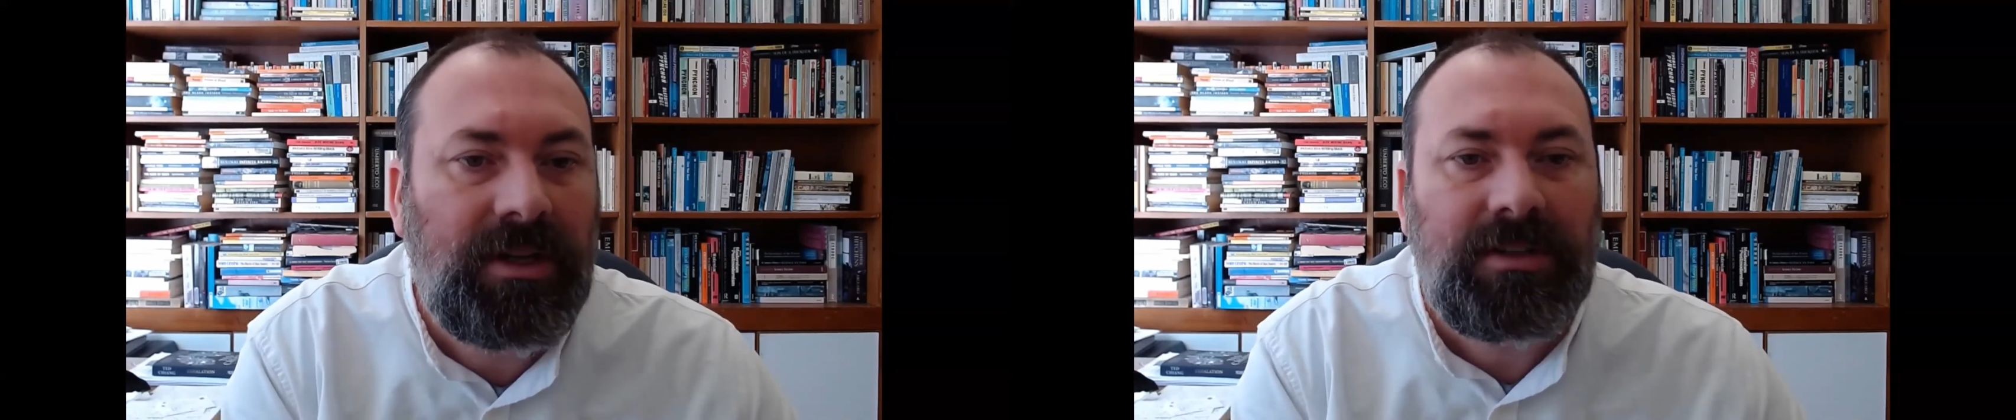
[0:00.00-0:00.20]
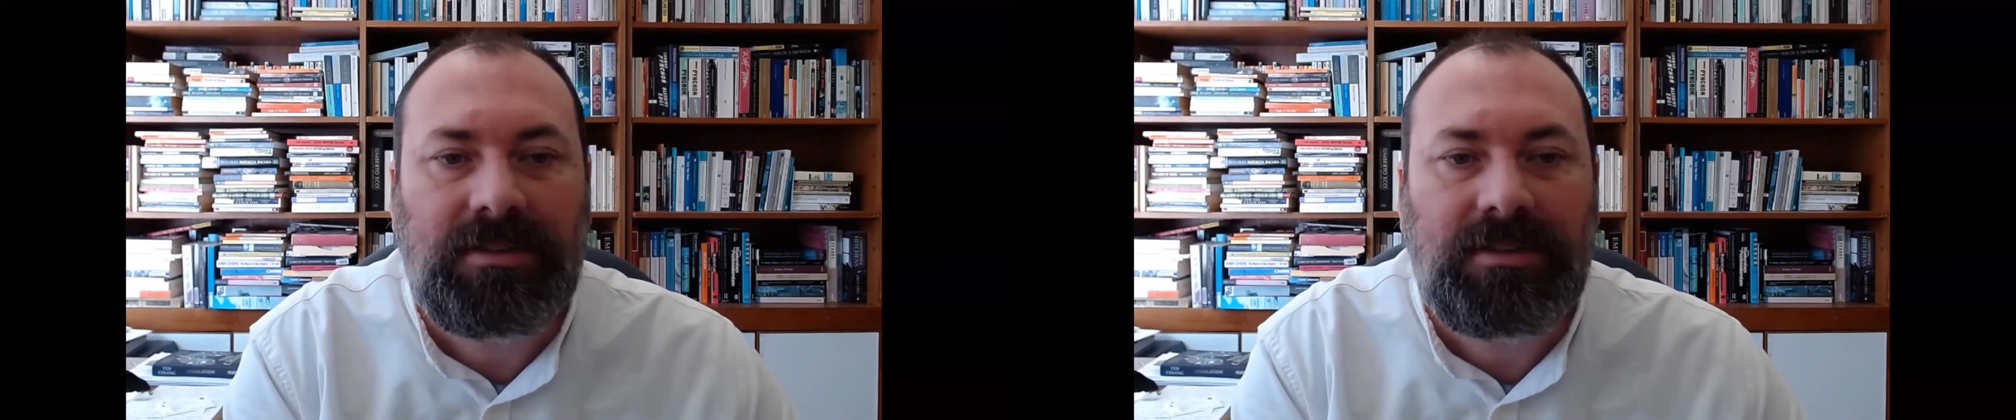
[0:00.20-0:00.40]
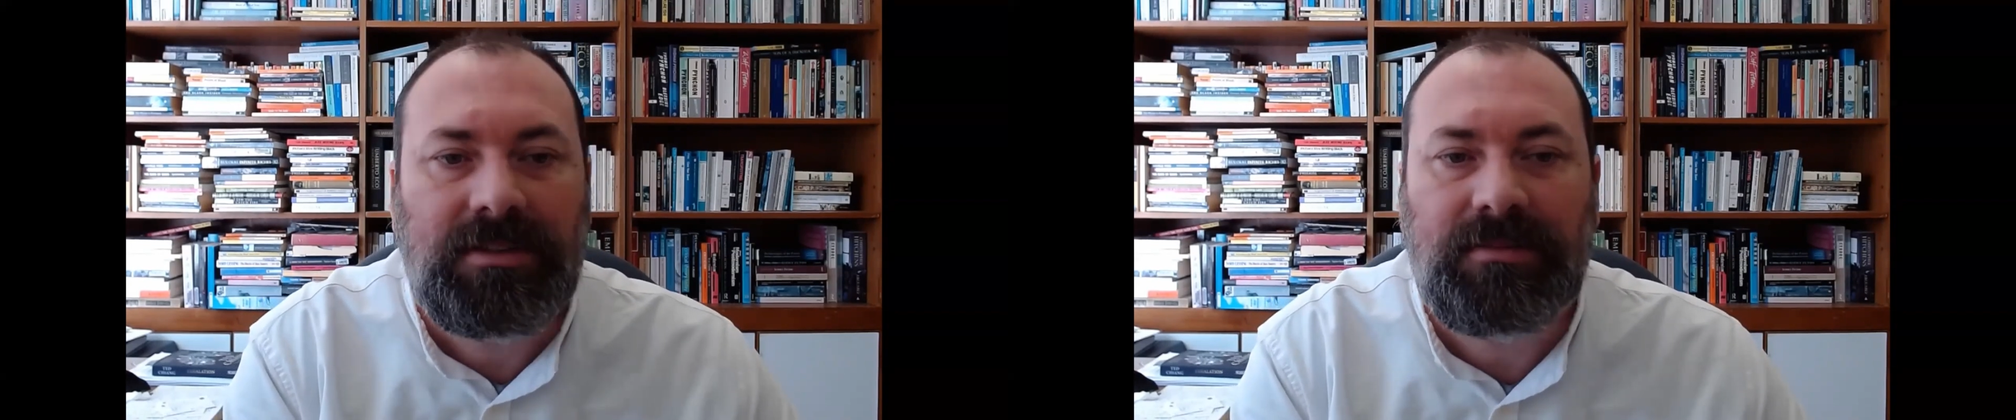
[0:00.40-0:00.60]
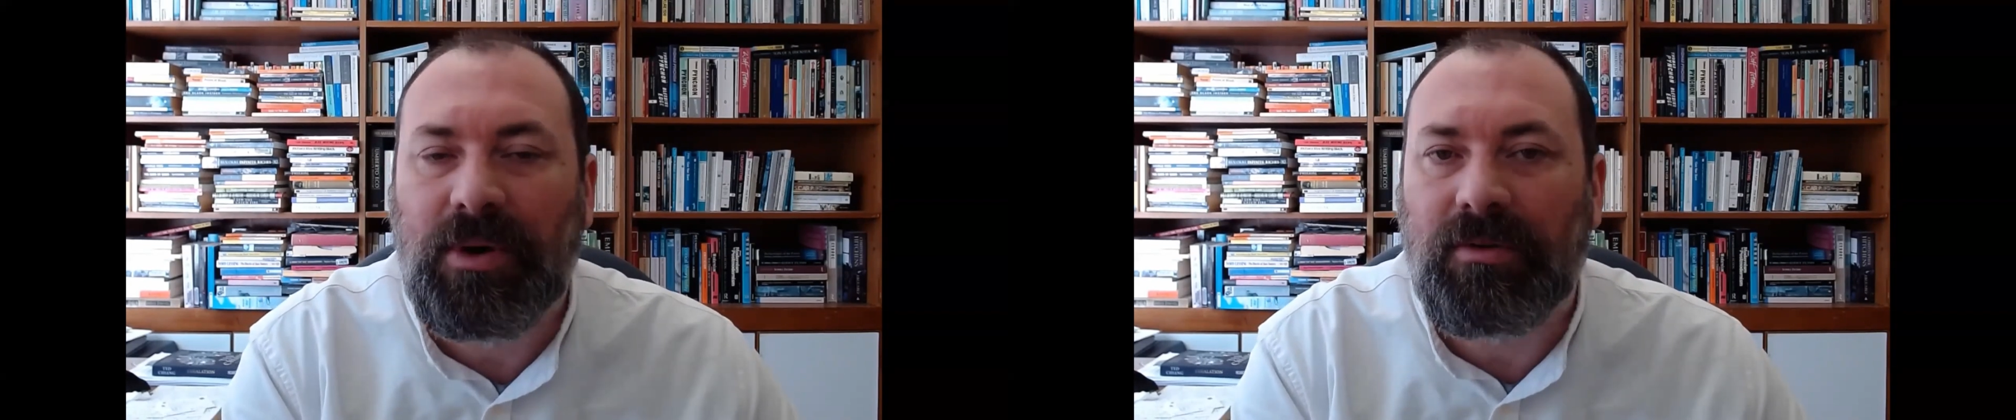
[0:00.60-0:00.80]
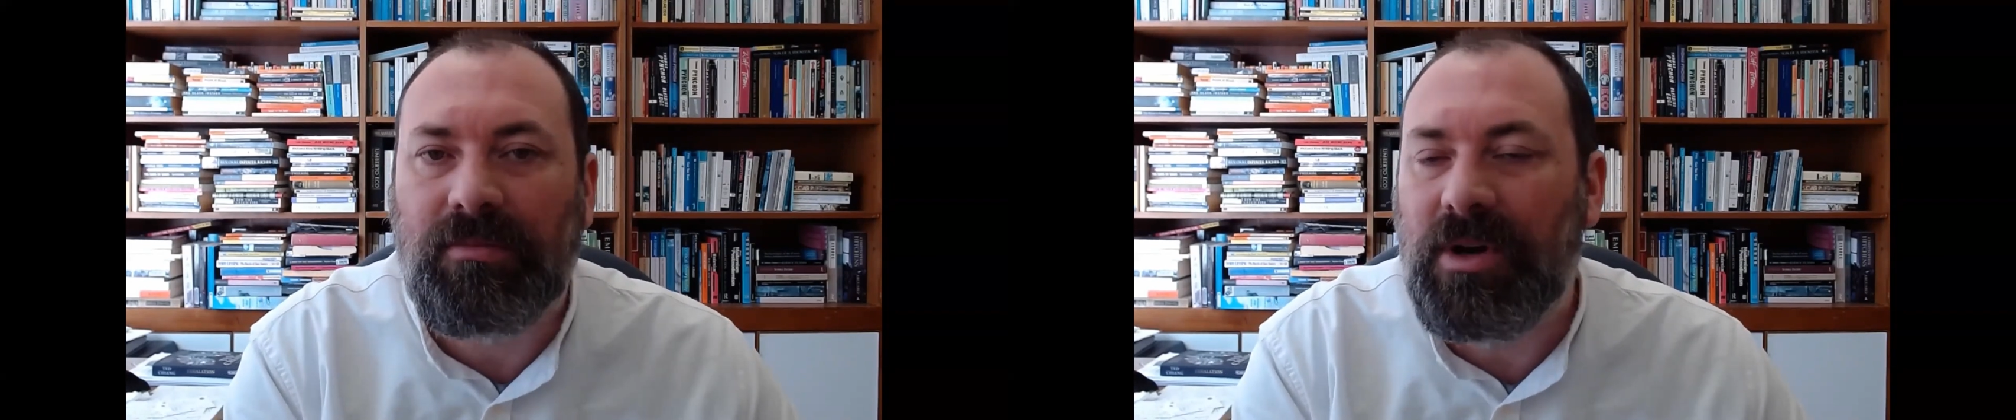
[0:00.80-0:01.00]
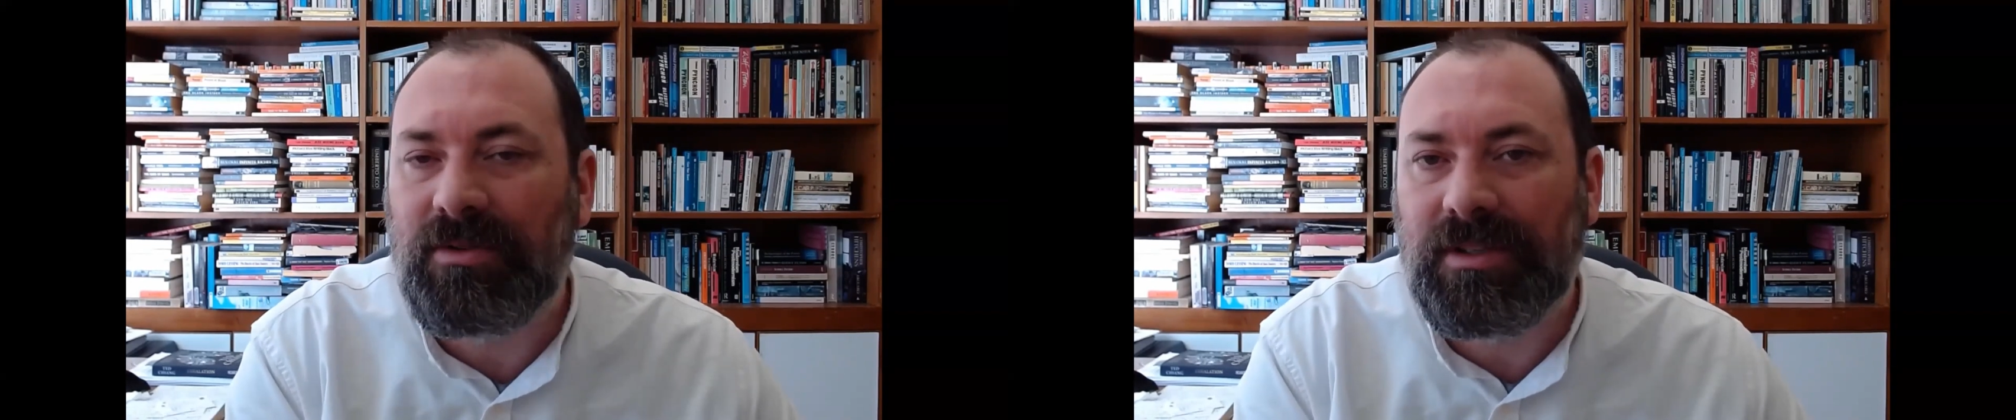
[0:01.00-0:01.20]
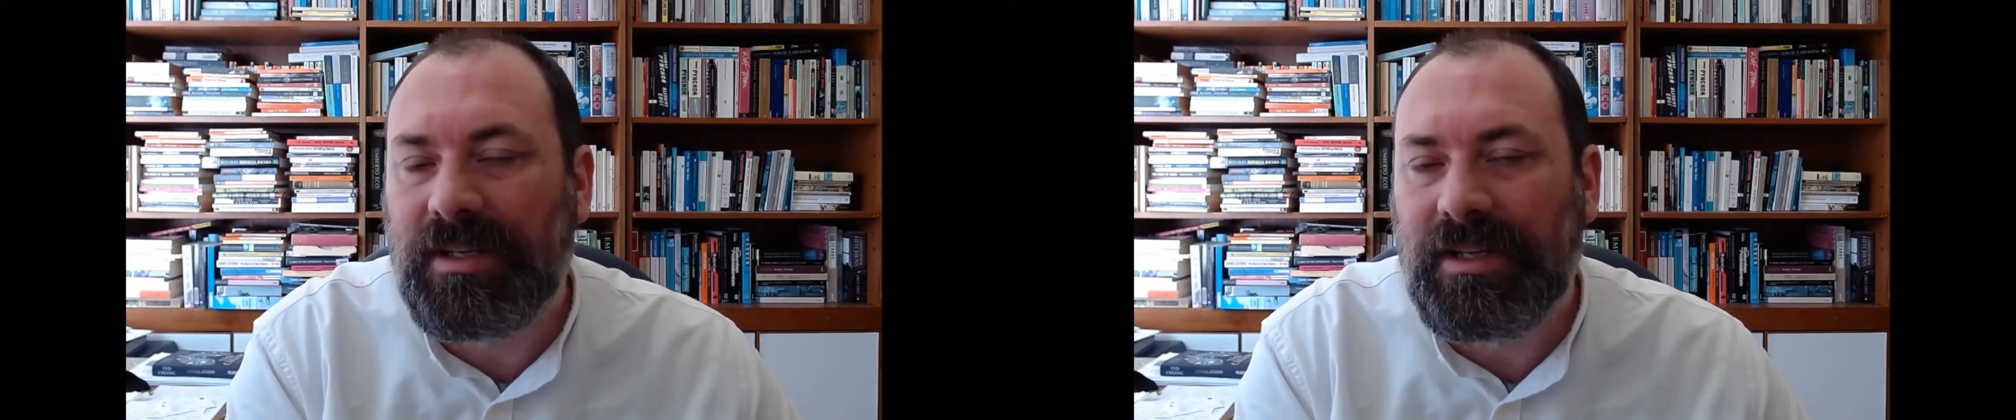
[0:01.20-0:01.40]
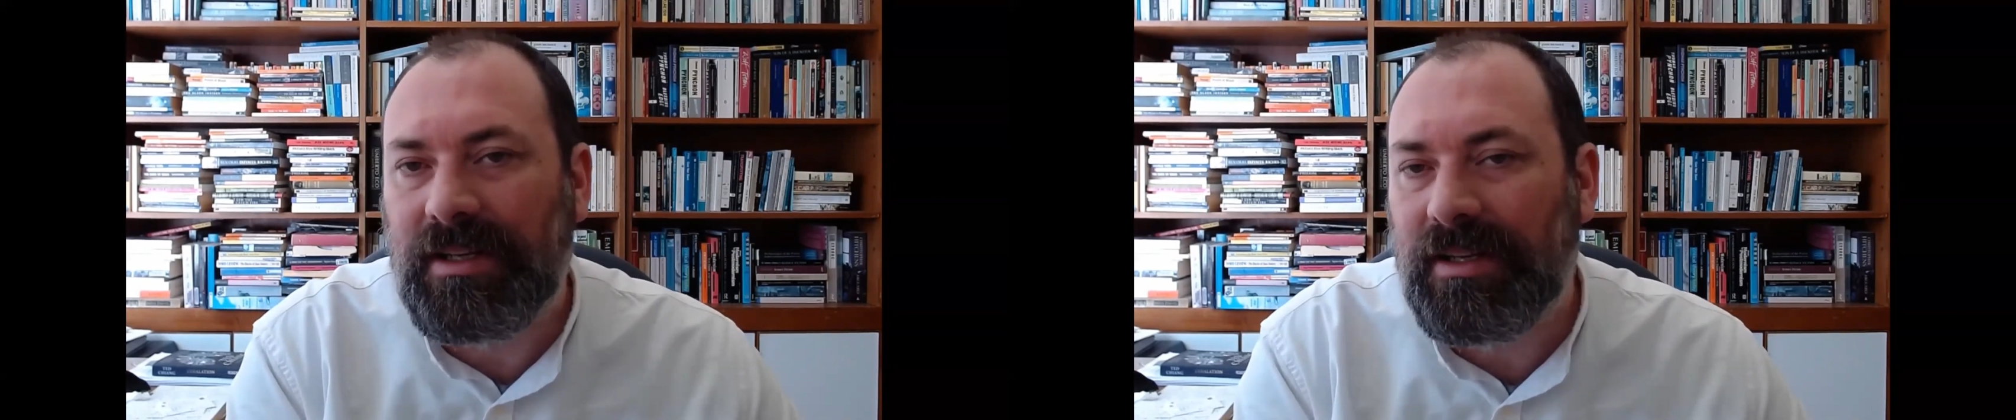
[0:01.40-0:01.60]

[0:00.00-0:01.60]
spoke mostly